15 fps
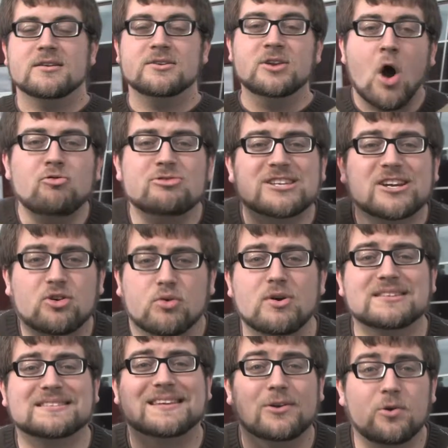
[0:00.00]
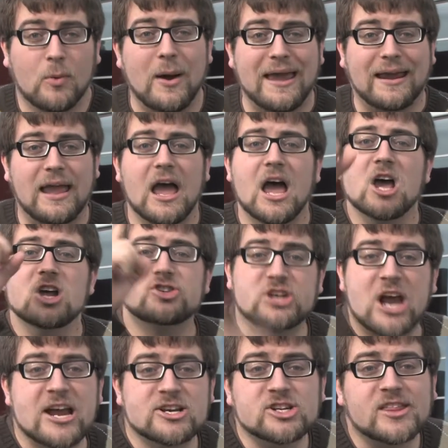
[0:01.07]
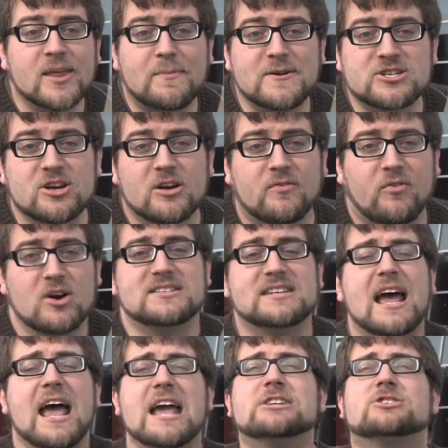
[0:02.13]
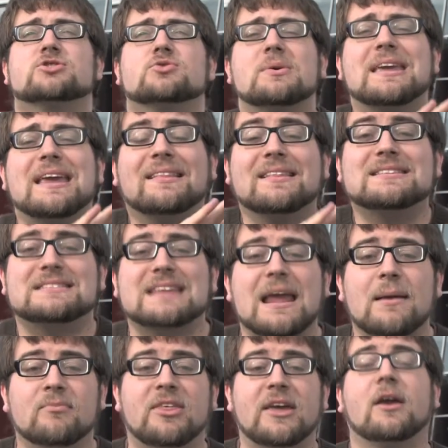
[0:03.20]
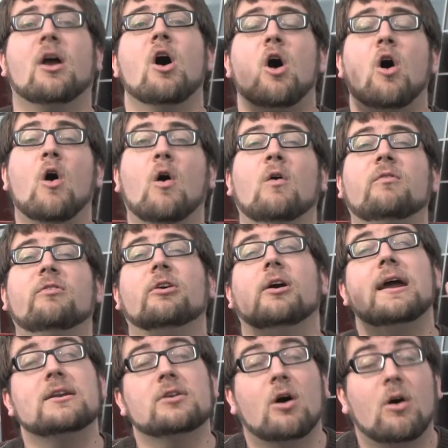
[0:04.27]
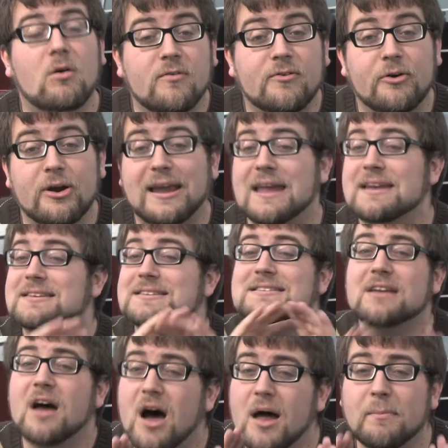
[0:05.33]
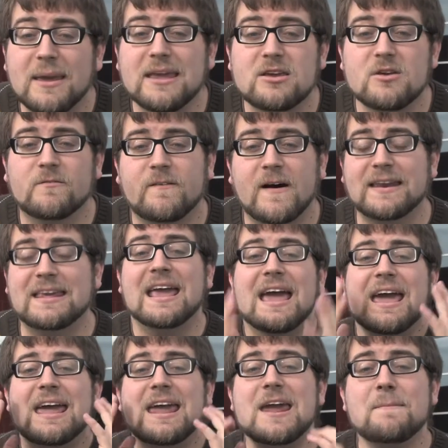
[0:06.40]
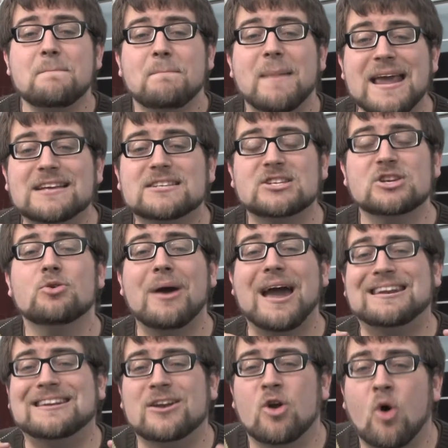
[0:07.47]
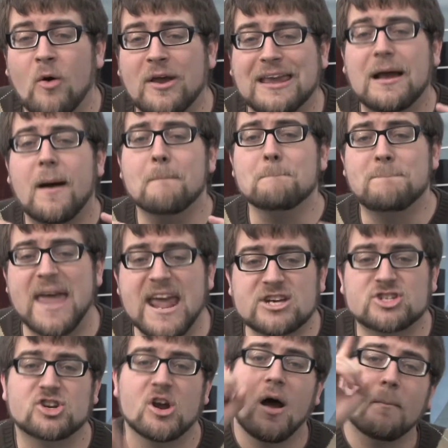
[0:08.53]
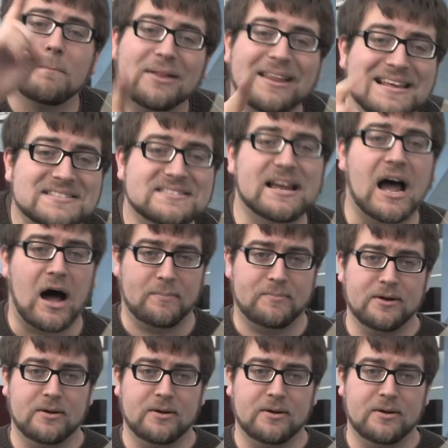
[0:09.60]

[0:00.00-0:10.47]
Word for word: Note to Kristen Wiig, changing the pitch of your voice and shrieking the same thing over and over again does not make you funny. It makes you an annoying bitch. Please stop.